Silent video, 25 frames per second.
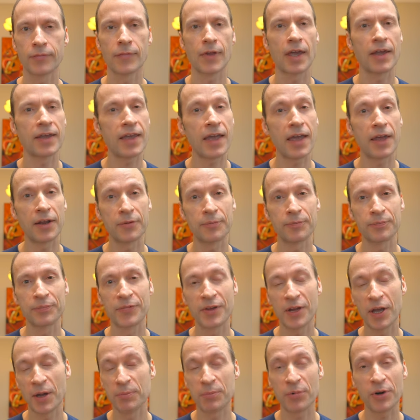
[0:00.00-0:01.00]
Again,
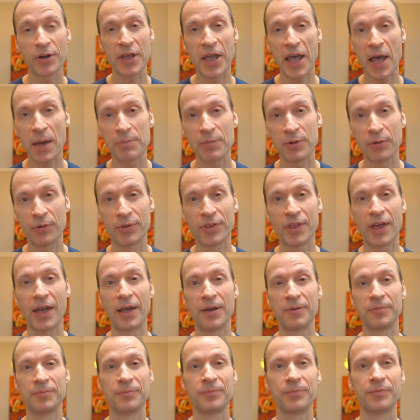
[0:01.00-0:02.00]
I'm pretty happy with
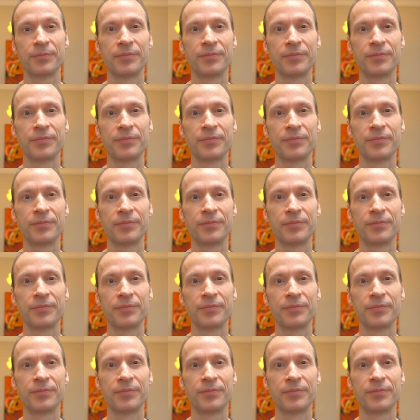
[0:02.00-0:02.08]
that.